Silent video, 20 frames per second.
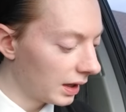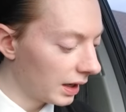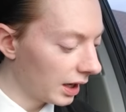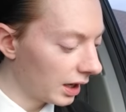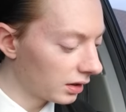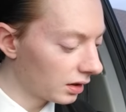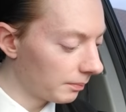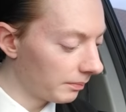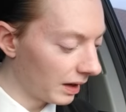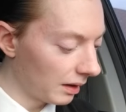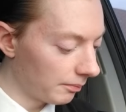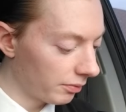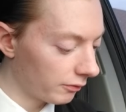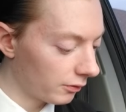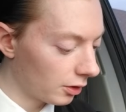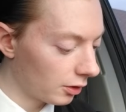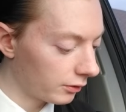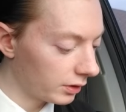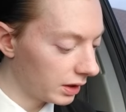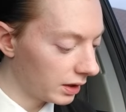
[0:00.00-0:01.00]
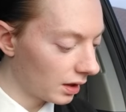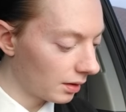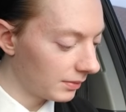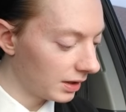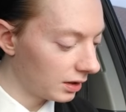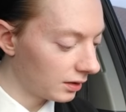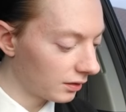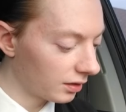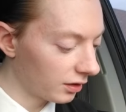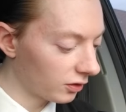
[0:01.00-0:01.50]
And the pepperoni, I
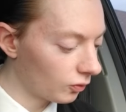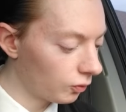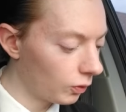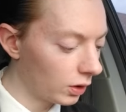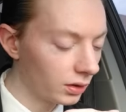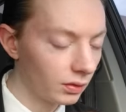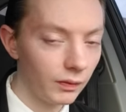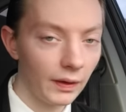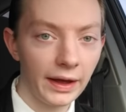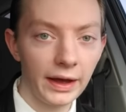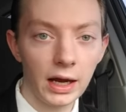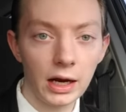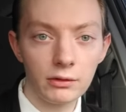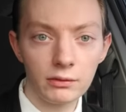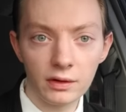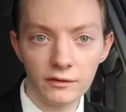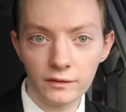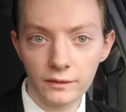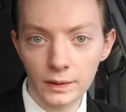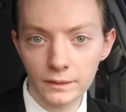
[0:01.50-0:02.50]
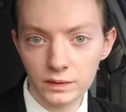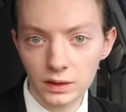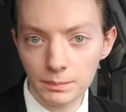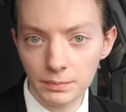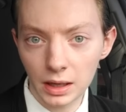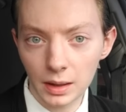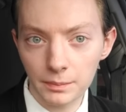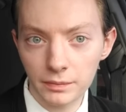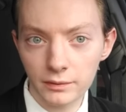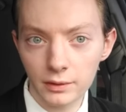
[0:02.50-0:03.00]
mean, it's just one layer of the
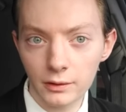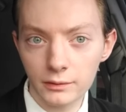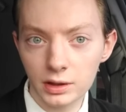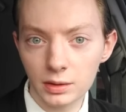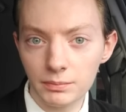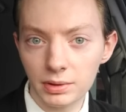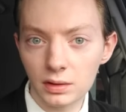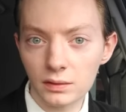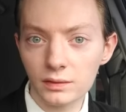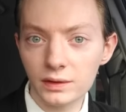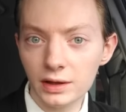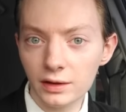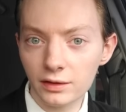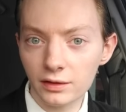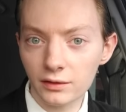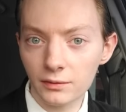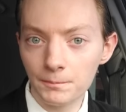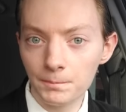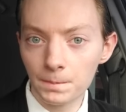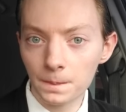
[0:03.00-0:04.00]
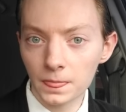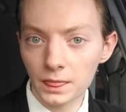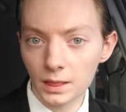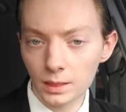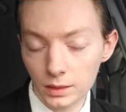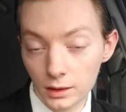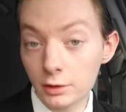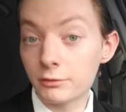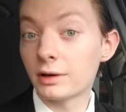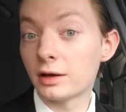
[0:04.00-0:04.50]
pepperoni, but at least
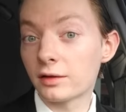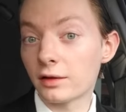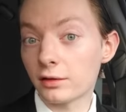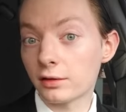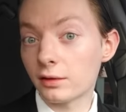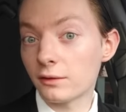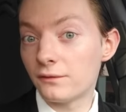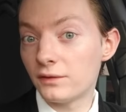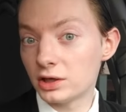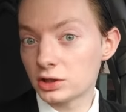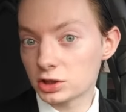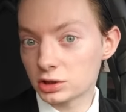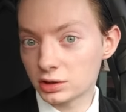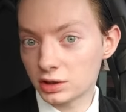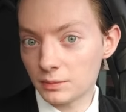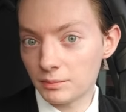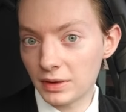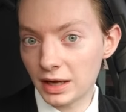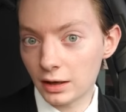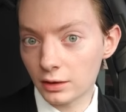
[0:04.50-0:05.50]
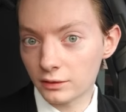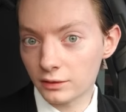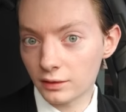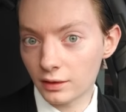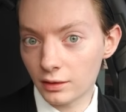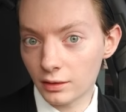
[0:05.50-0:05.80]
there is a sufficient amount.